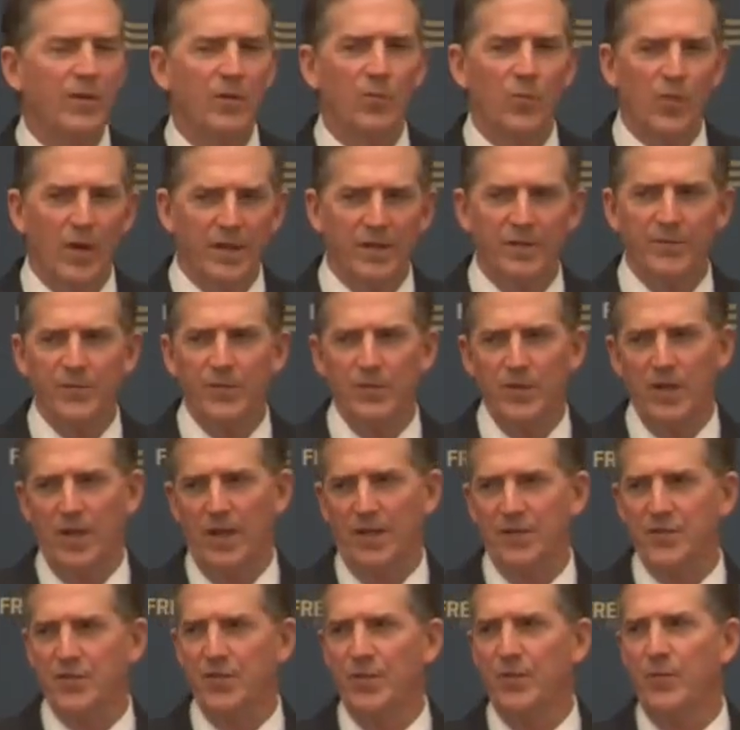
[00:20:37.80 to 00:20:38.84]
a wonderful
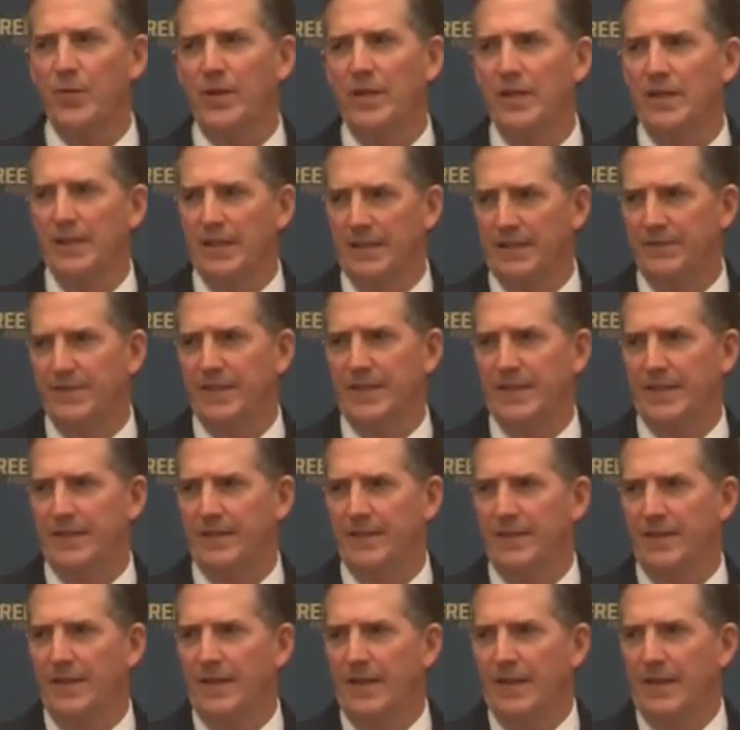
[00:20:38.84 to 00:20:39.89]
country we live
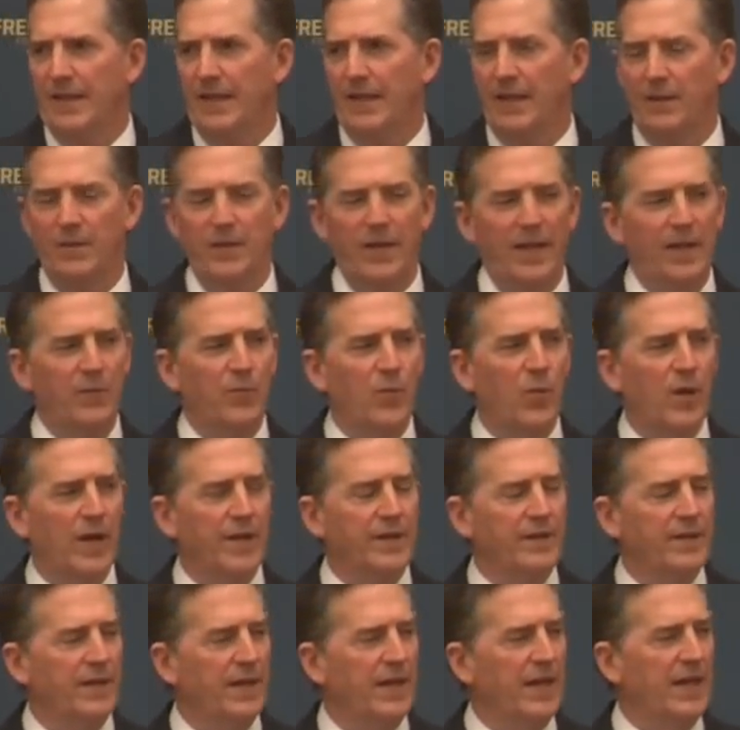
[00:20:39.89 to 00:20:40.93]
in, and
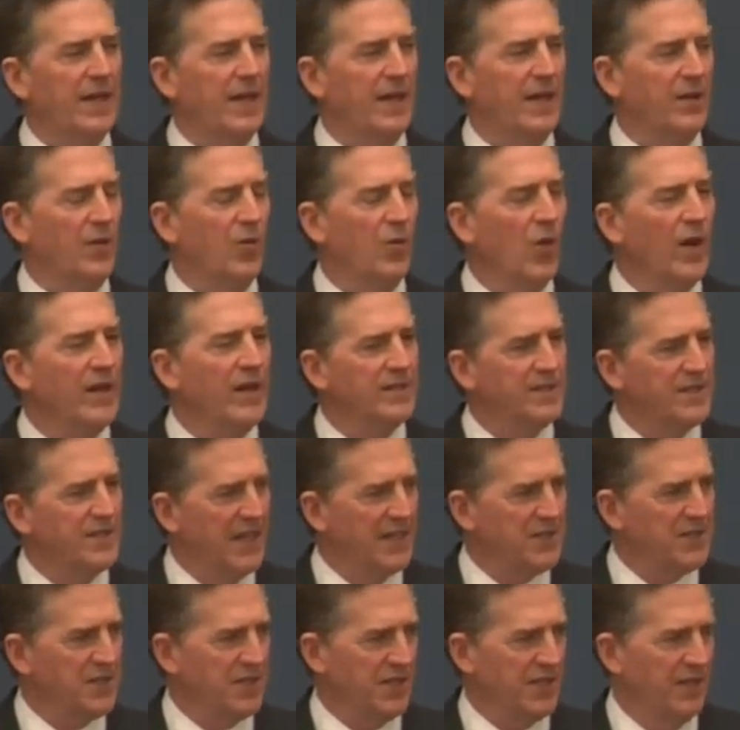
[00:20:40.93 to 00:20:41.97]
what a great
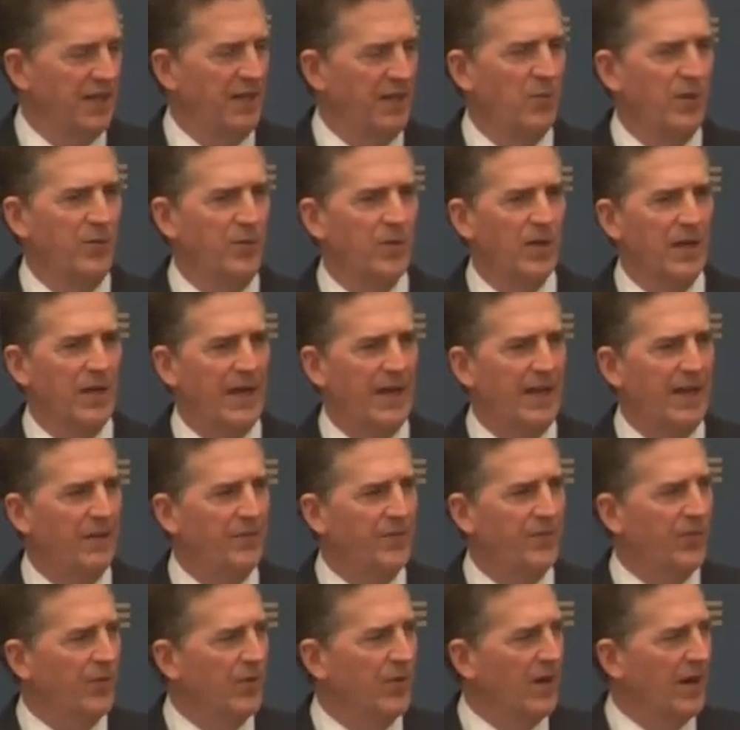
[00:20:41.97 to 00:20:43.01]
destiny we will
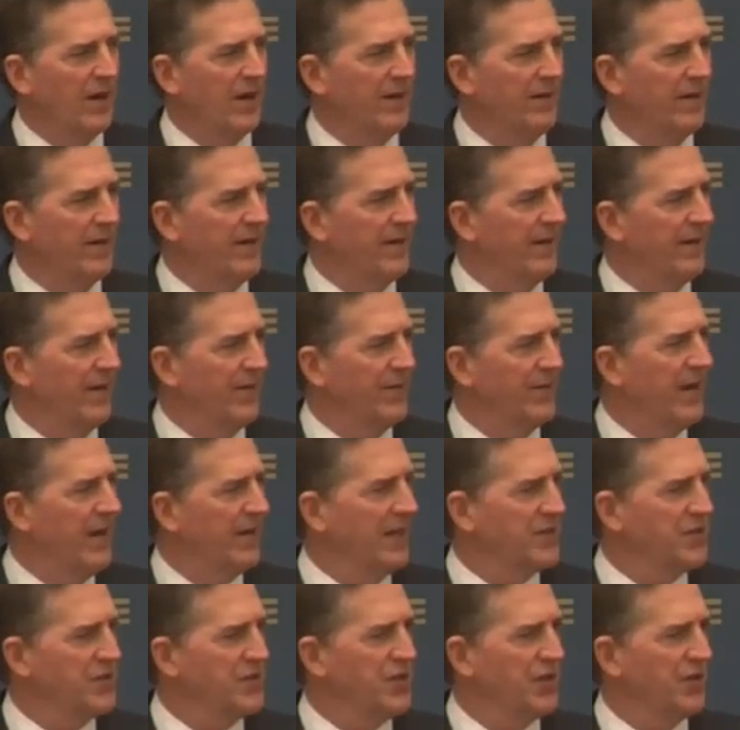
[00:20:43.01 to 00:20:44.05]
have for our
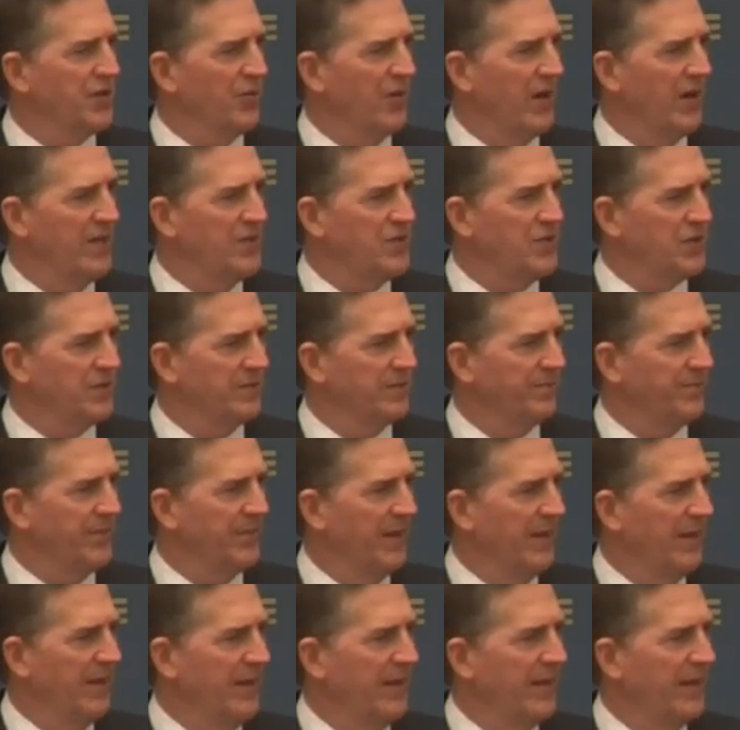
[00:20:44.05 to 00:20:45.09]
next generation
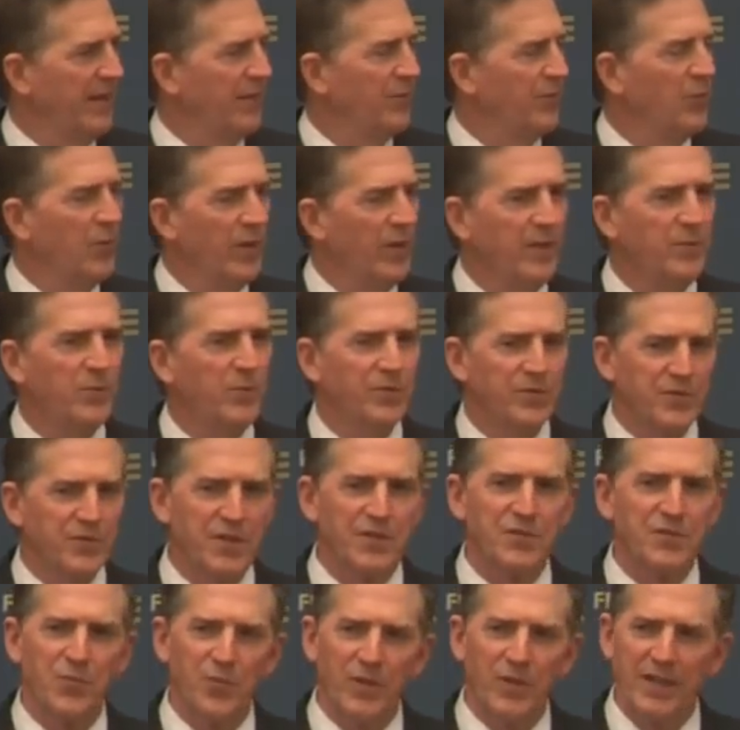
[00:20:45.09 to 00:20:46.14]
if we will
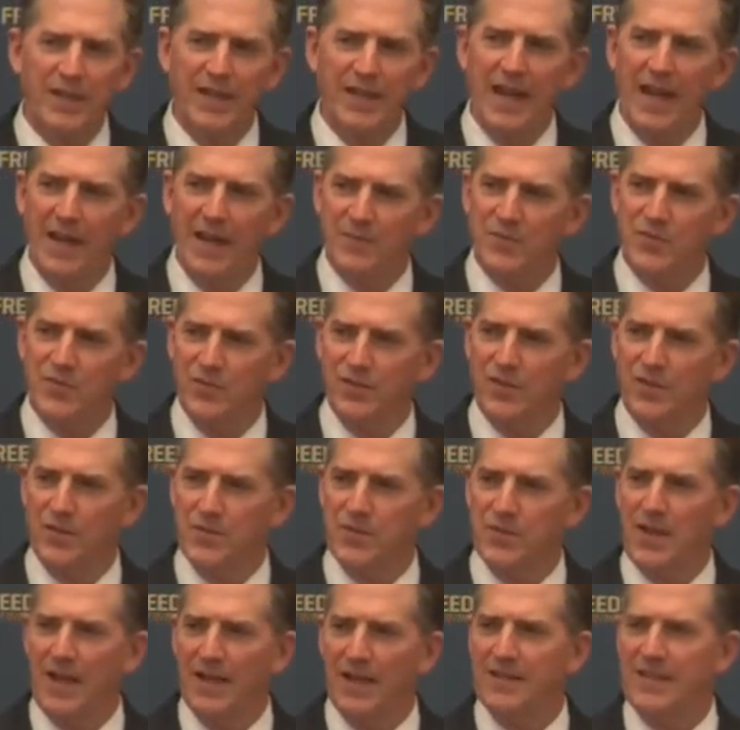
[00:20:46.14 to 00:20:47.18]
just recapture
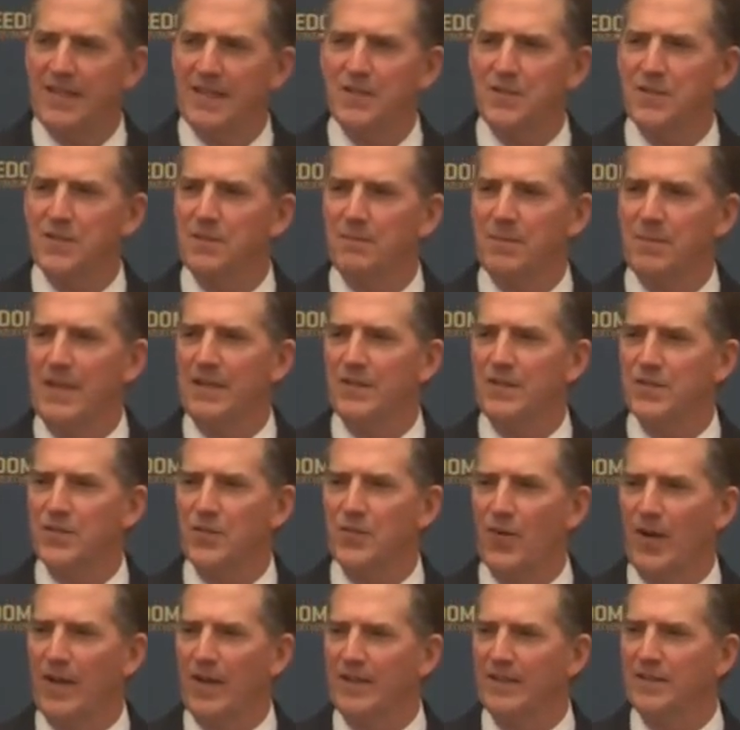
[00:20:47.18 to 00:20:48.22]
those ideas that made us
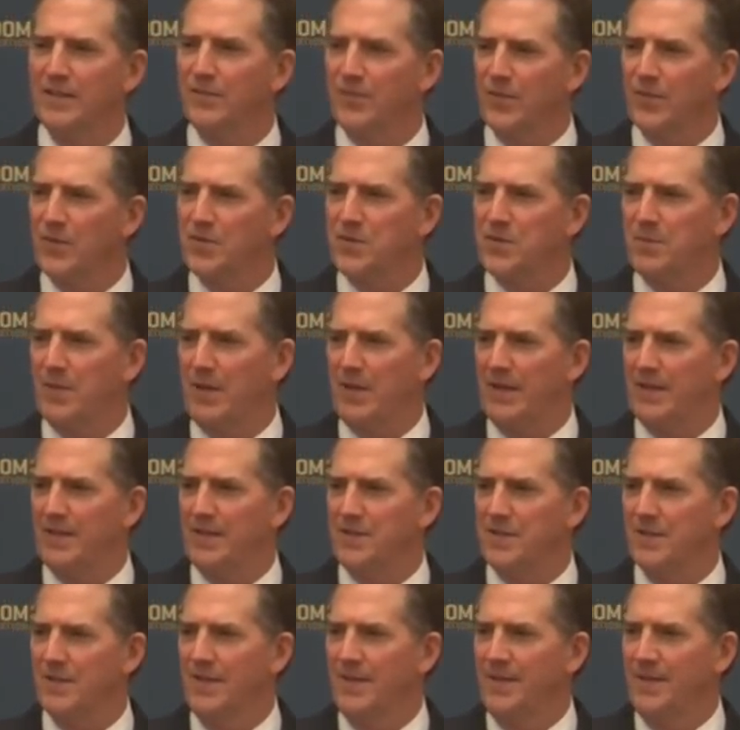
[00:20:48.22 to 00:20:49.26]
great in the first place.